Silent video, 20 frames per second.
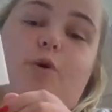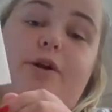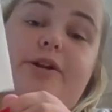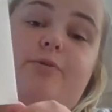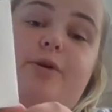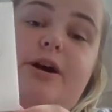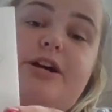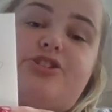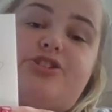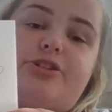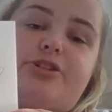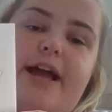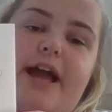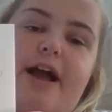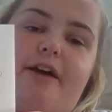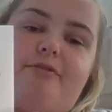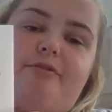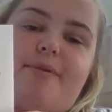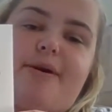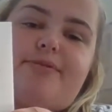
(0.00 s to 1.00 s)
one question I
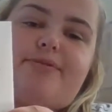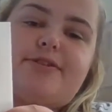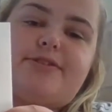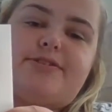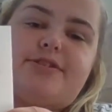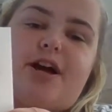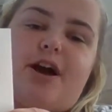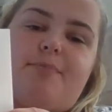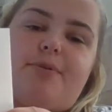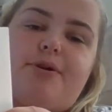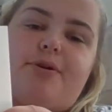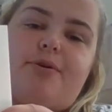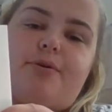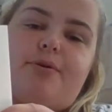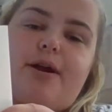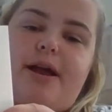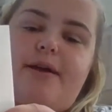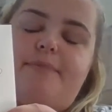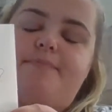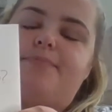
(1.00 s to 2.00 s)
have about this topic,
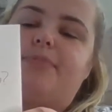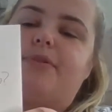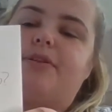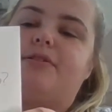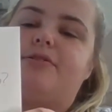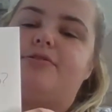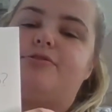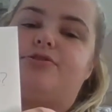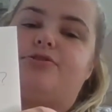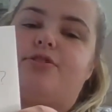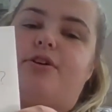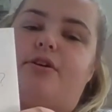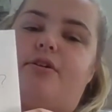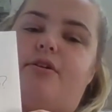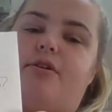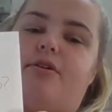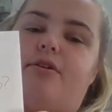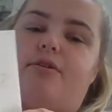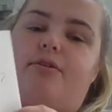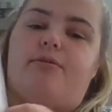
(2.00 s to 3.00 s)
okay?
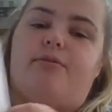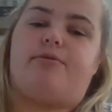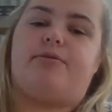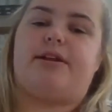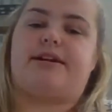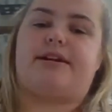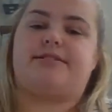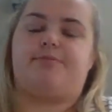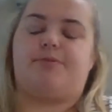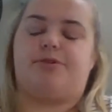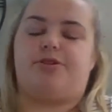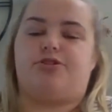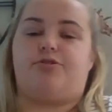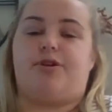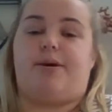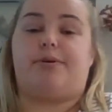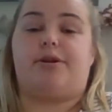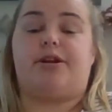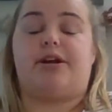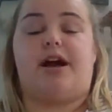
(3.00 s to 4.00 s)
So next I'm going
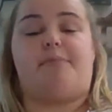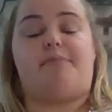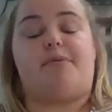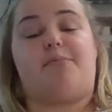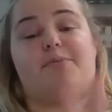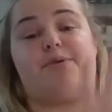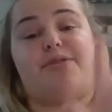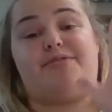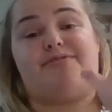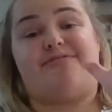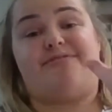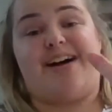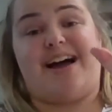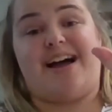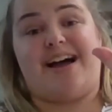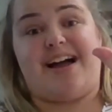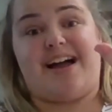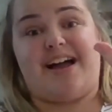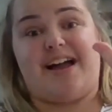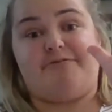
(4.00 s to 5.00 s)
to come up with
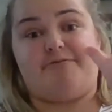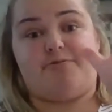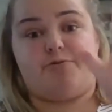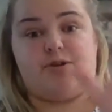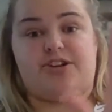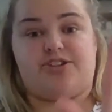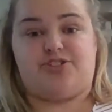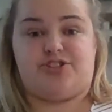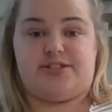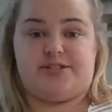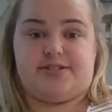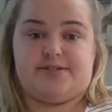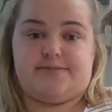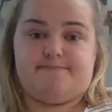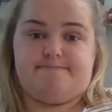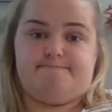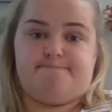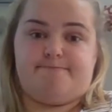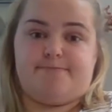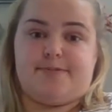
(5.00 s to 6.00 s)
5 questions,
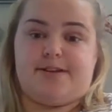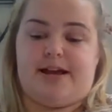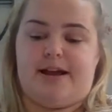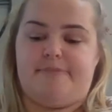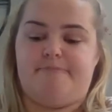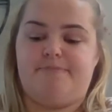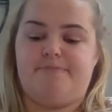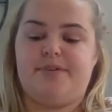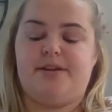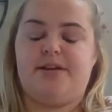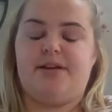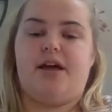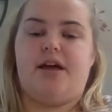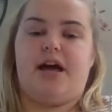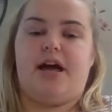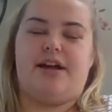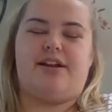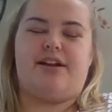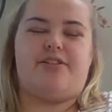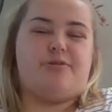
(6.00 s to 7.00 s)
okay?
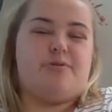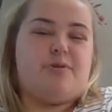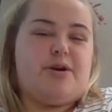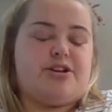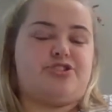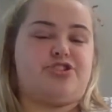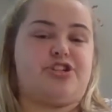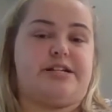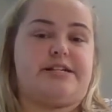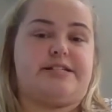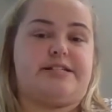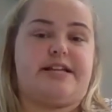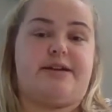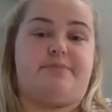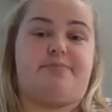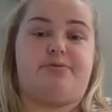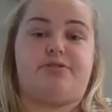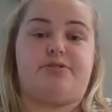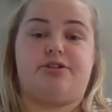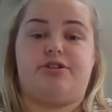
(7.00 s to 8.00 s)
Another question
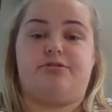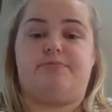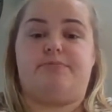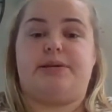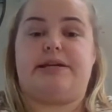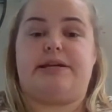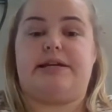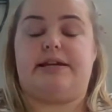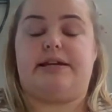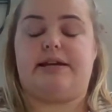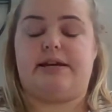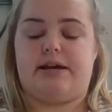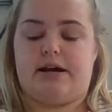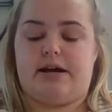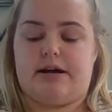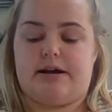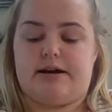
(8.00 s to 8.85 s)
example could be,